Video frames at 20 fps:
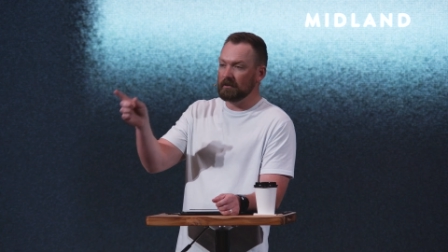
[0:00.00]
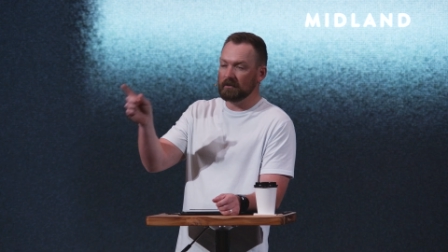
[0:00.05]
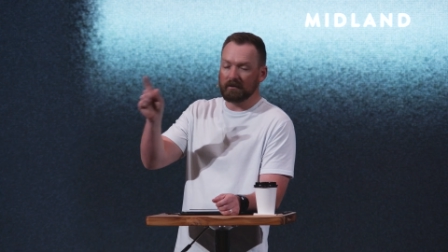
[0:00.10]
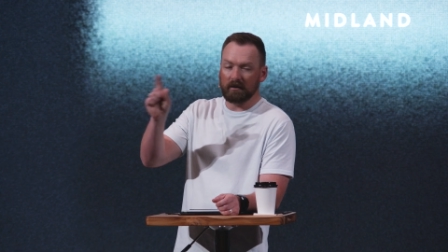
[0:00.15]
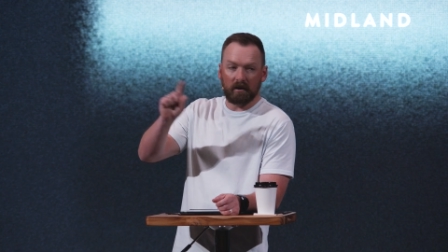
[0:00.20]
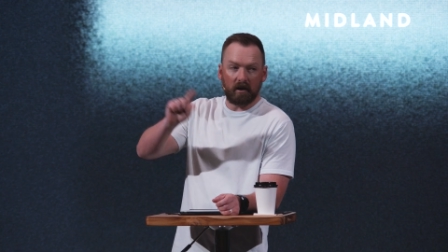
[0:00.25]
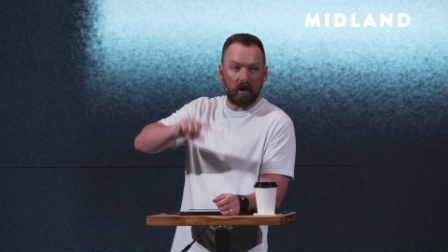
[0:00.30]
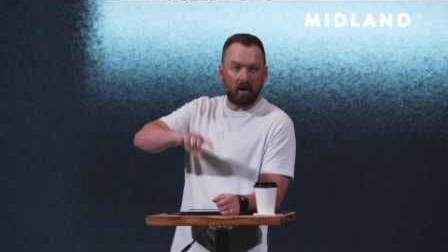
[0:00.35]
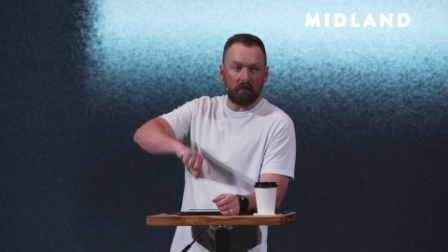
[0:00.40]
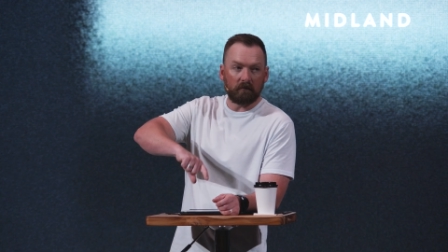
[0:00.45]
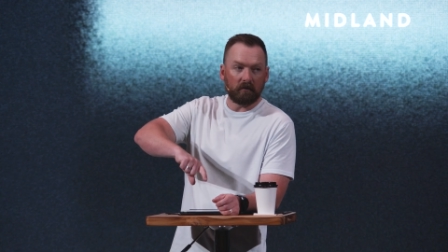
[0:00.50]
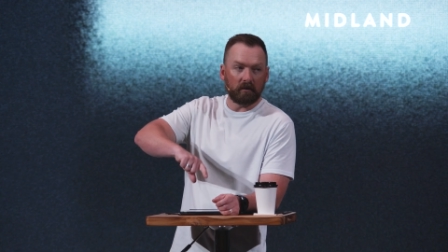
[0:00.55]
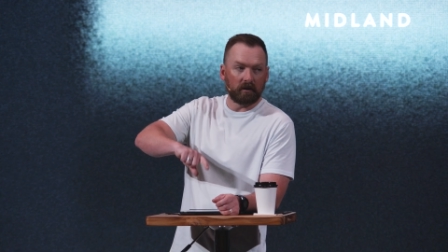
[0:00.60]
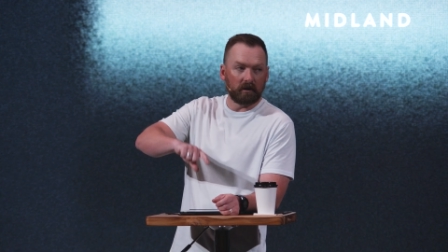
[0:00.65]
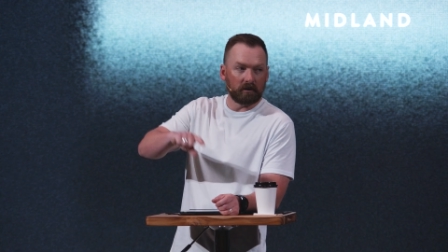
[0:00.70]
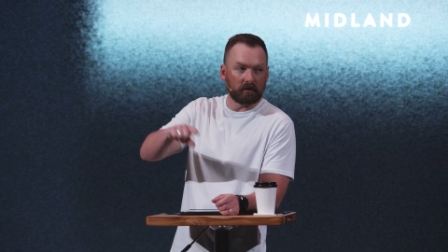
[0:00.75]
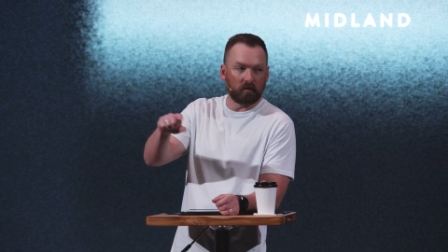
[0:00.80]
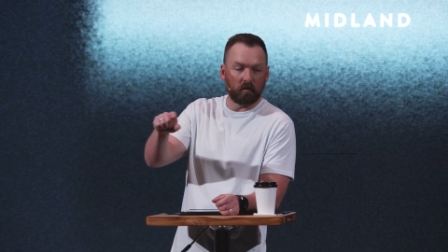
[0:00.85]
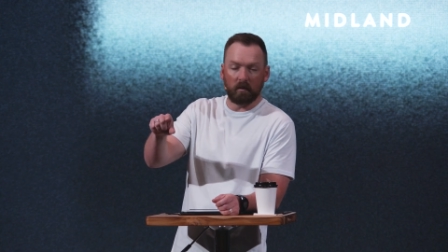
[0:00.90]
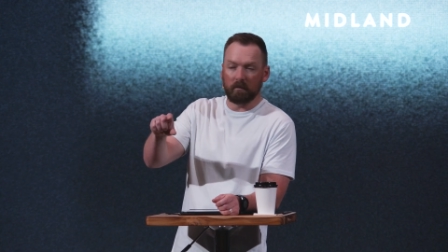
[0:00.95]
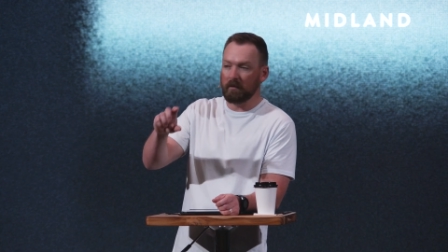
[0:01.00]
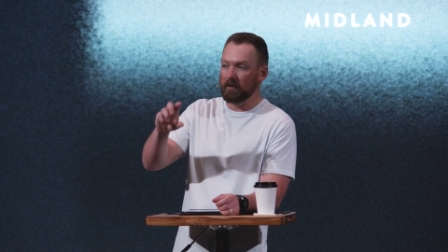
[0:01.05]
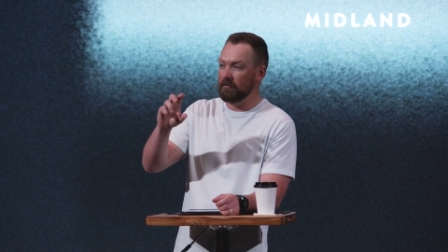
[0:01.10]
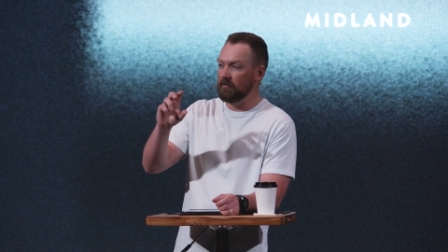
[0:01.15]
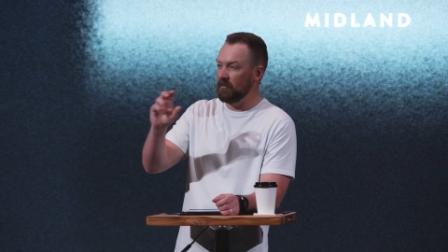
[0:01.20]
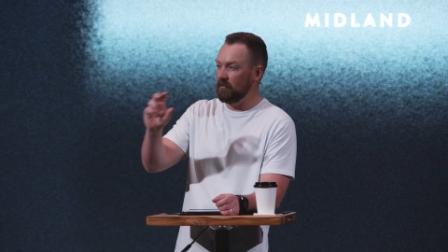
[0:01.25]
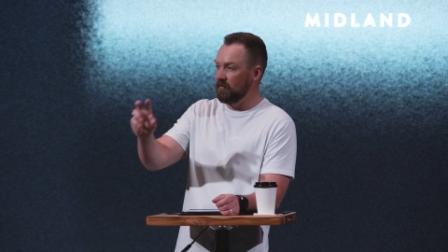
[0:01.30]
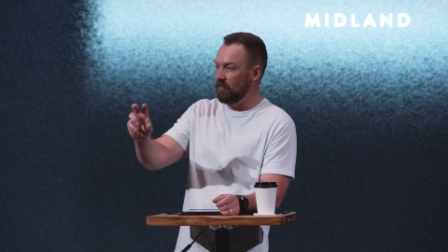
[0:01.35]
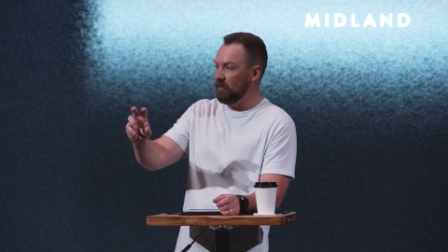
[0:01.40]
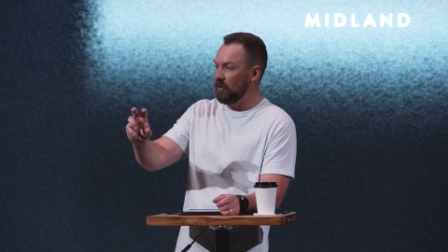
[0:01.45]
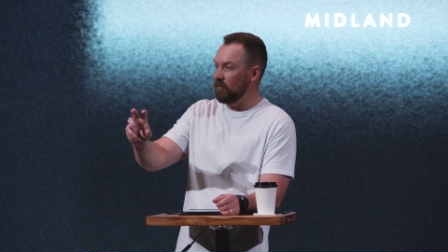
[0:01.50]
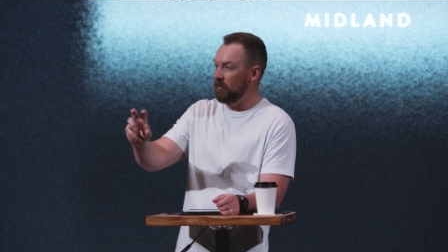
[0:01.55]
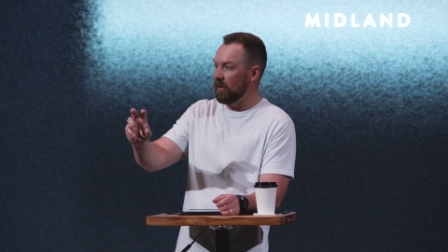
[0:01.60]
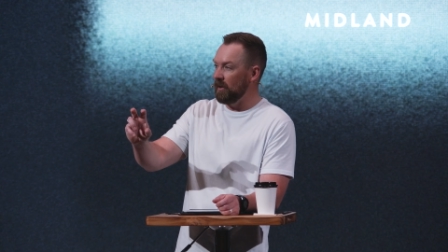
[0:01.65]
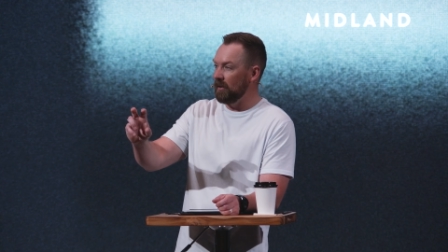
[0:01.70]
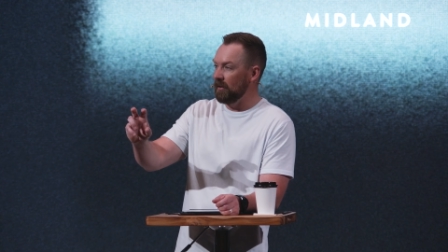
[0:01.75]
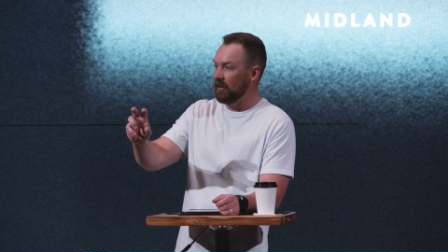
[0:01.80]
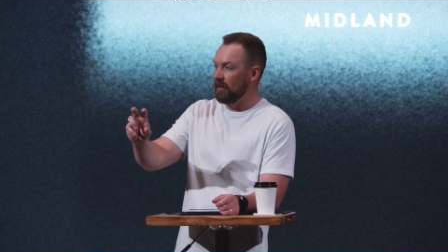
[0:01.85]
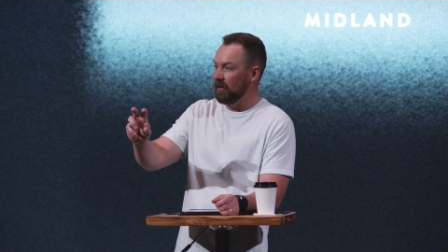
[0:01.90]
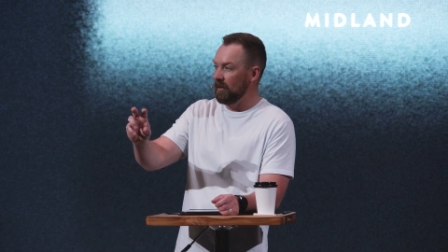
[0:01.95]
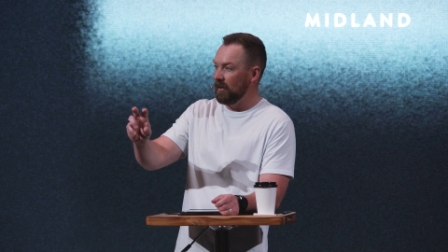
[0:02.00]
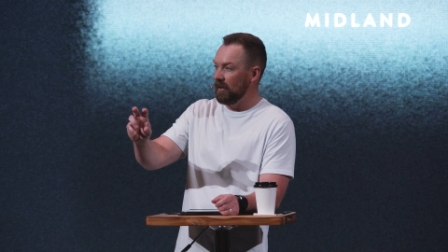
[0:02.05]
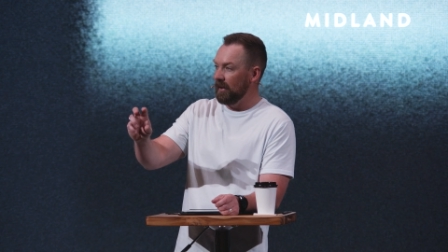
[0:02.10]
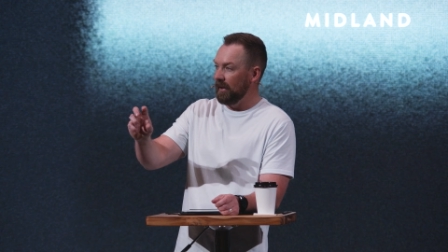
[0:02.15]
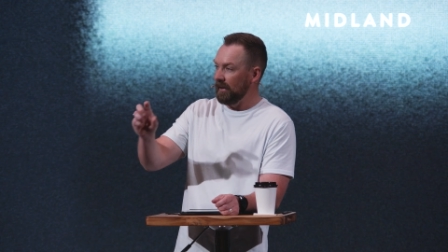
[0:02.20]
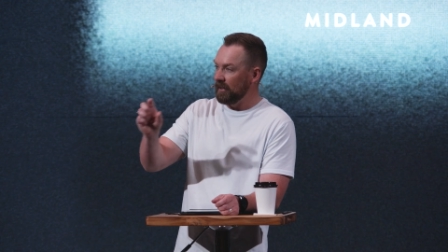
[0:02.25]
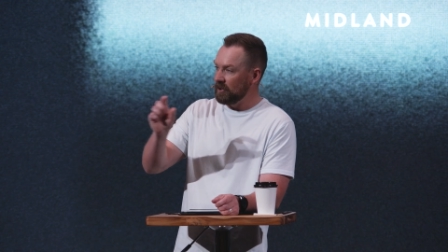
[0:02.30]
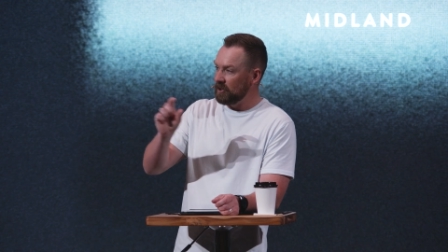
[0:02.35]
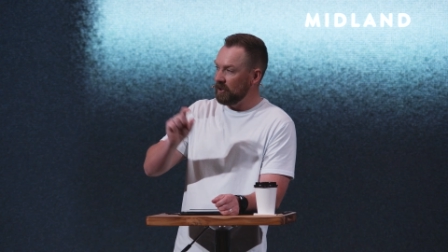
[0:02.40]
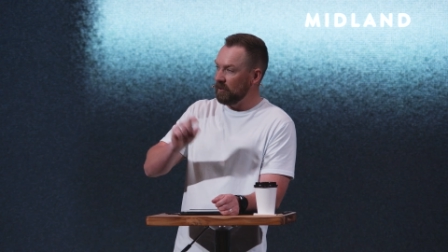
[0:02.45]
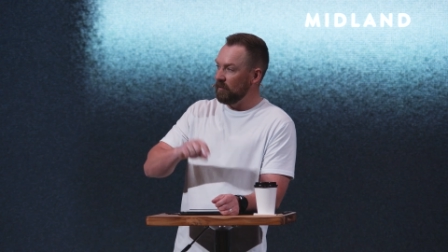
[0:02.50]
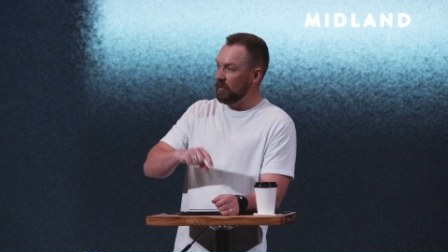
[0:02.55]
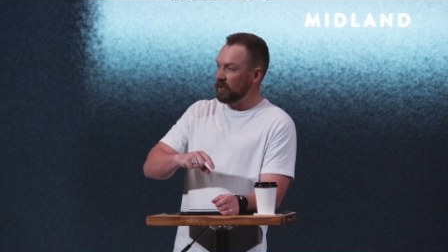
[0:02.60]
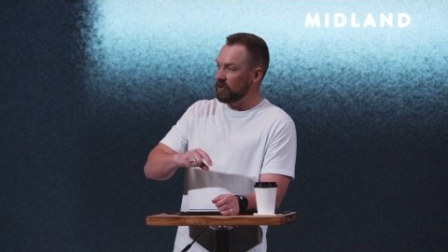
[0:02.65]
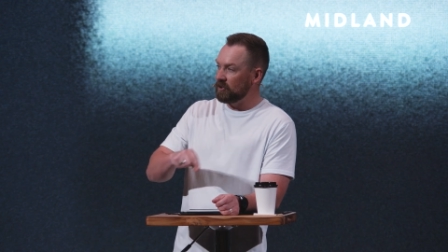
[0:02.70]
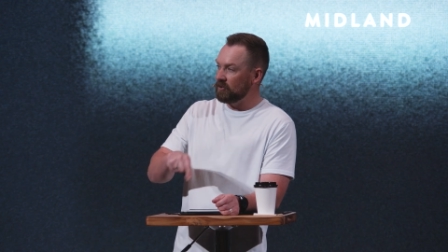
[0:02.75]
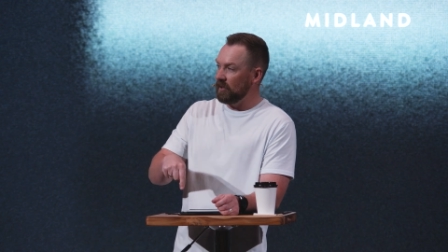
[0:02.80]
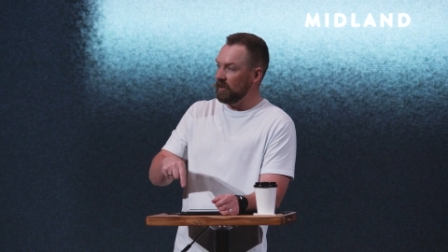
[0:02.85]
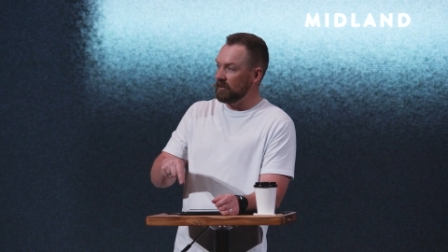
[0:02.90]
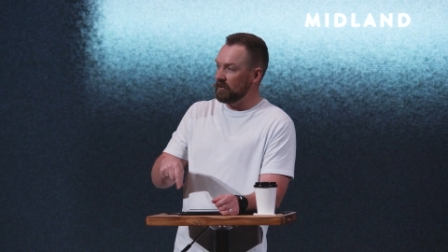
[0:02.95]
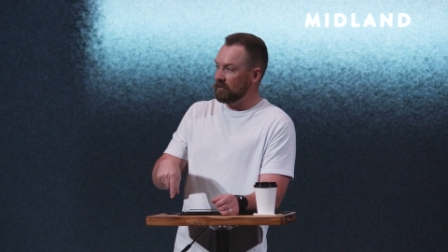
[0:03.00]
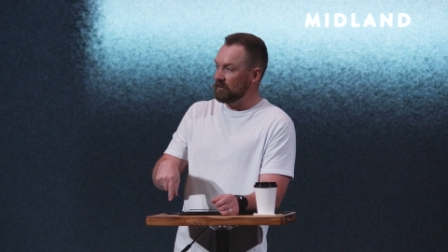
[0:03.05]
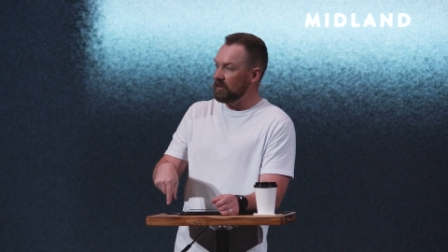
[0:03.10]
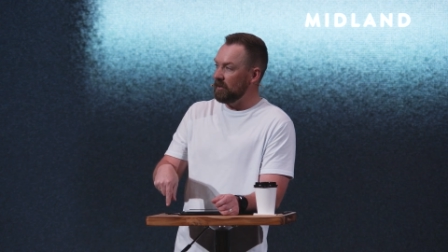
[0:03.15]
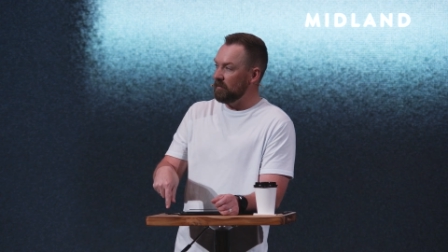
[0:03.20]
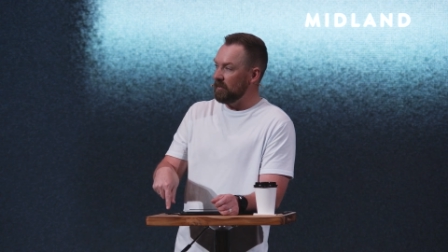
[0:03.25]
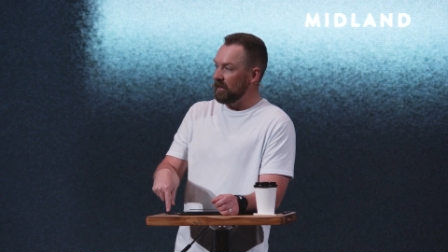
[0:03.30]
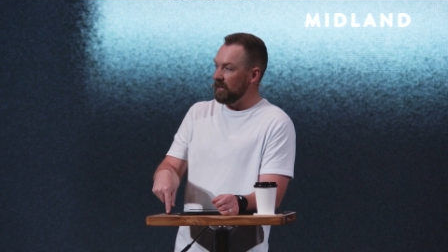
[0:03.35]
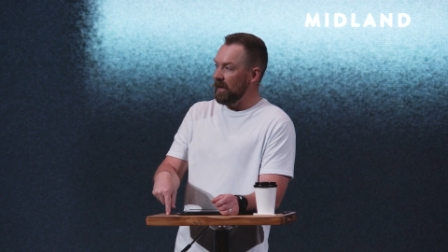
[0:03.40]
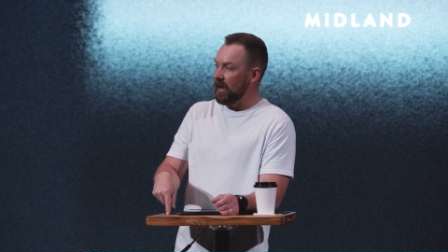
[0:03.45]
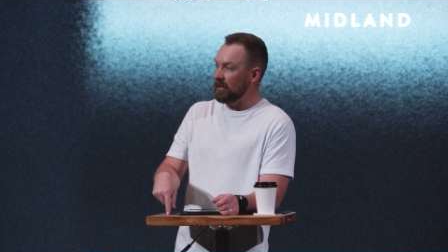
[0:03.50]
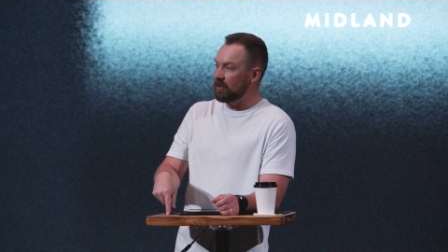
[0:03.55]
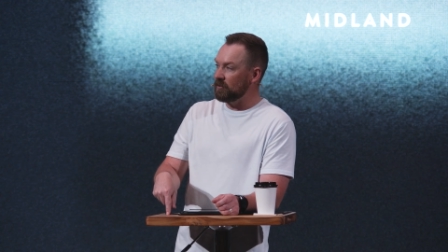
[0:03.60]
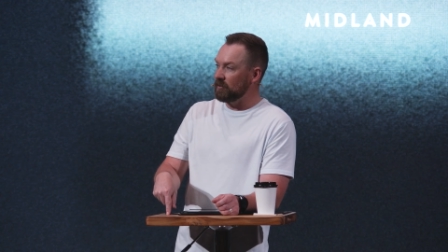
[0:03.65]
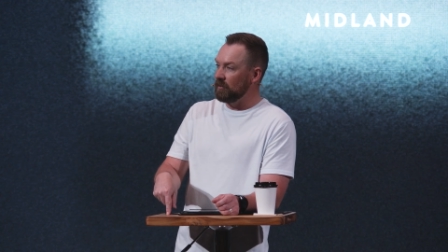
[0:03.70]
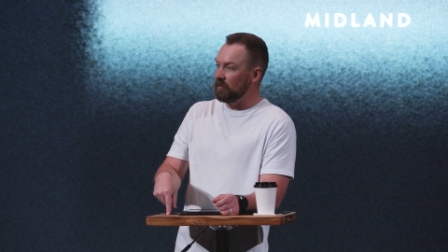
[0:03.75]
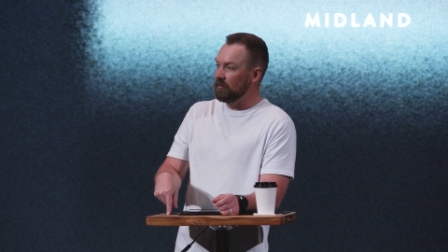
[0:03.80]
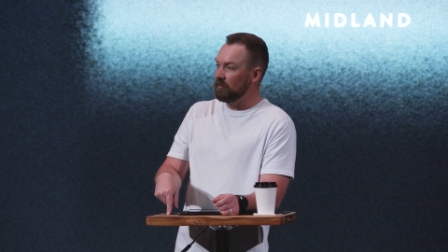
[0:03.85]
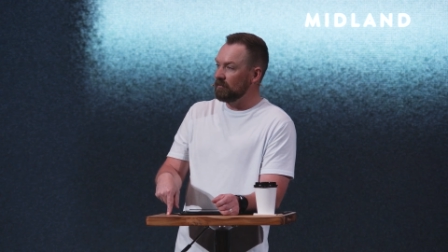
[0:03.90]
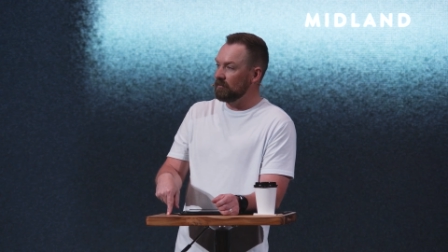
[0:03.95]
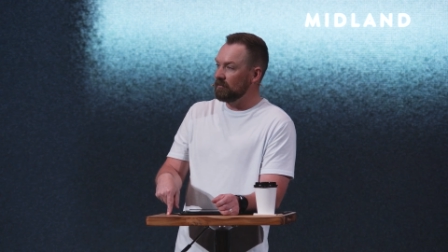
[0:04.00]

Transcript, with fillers: is uh, offering this woman fulfillment, and she went straight to something natural.